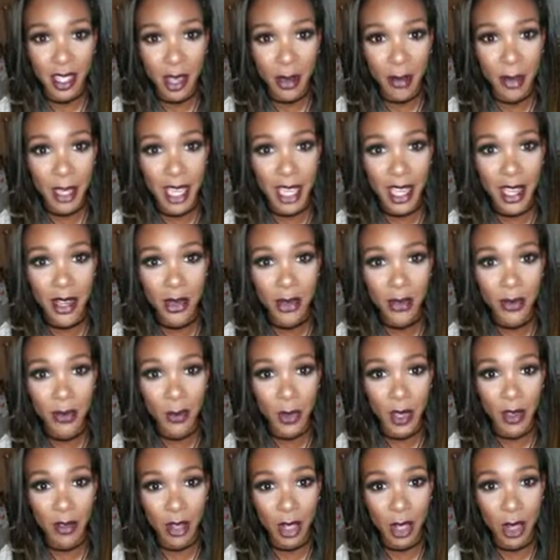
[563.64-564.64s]
coming out
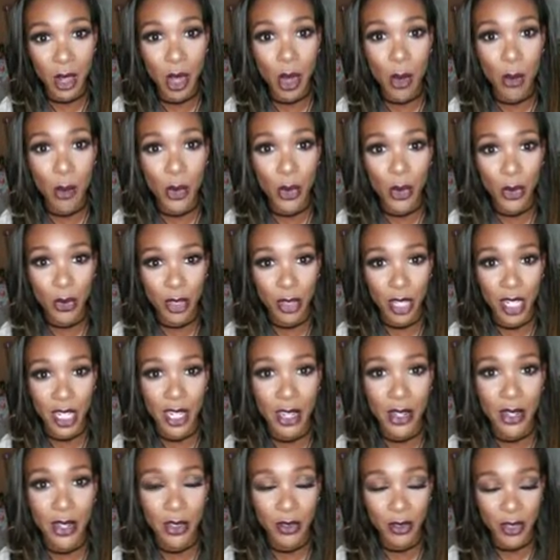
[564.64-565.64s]
with a lot more
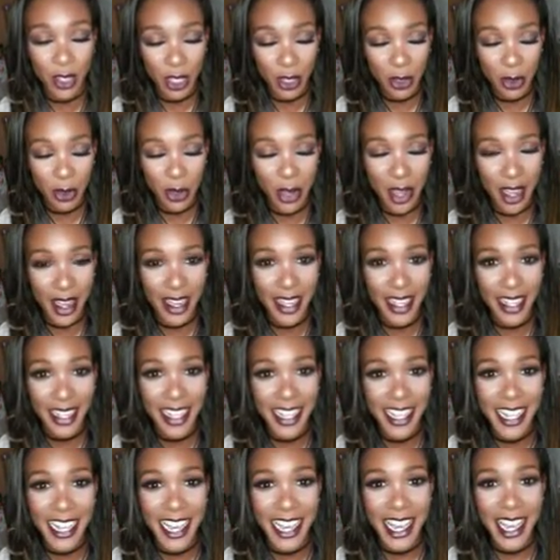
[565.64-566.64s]
videos for you
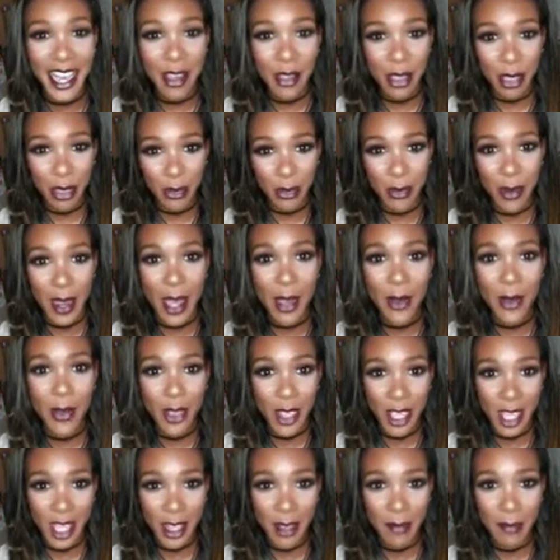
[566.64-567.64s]
guys
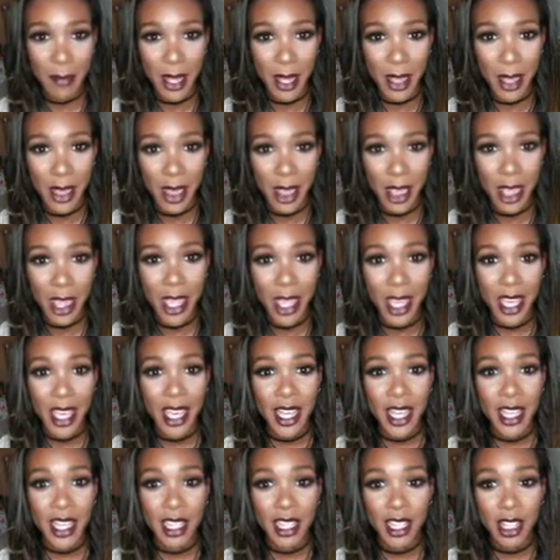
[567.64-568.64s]
throughout this month.
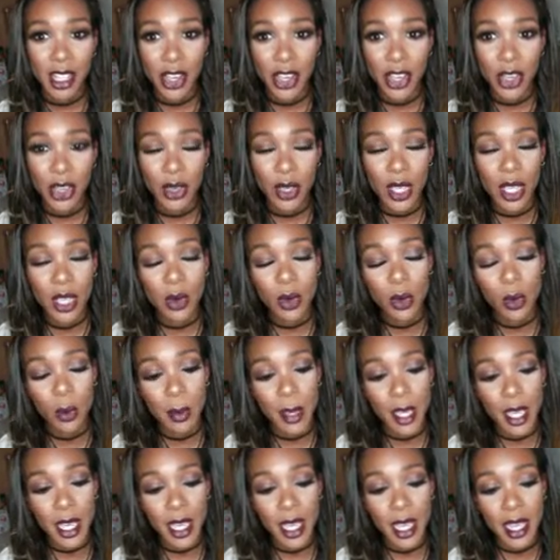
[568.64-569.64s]
So it will
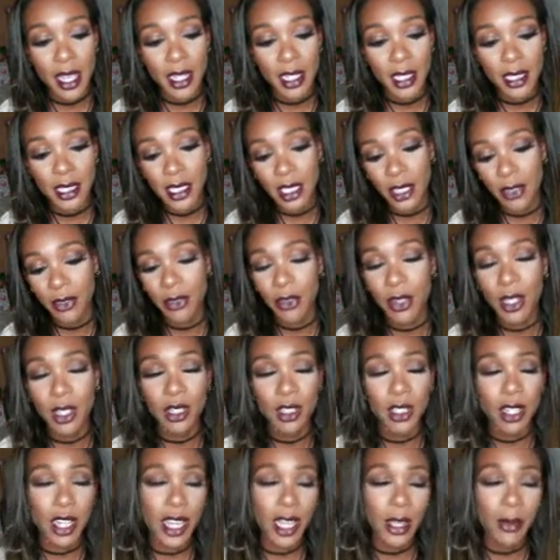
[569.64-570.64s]
be
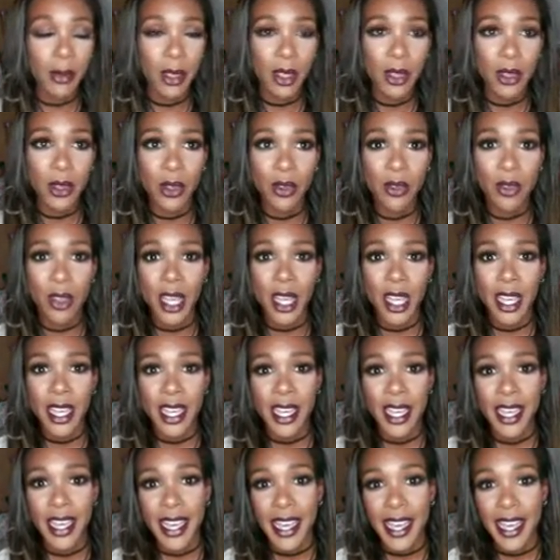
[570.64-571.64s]
different types of
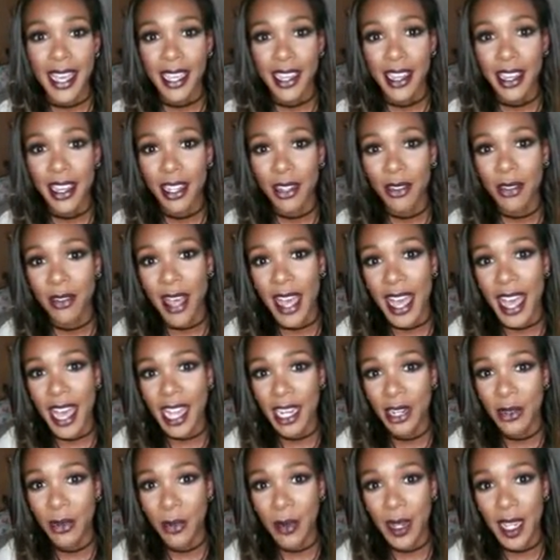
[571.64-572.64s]
kind of
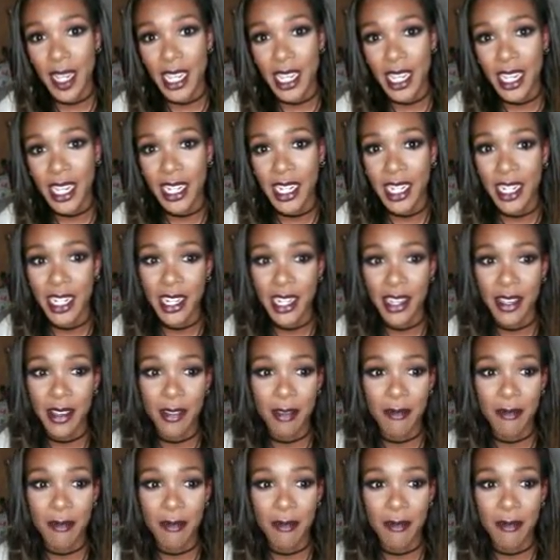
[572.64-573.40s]
Halloween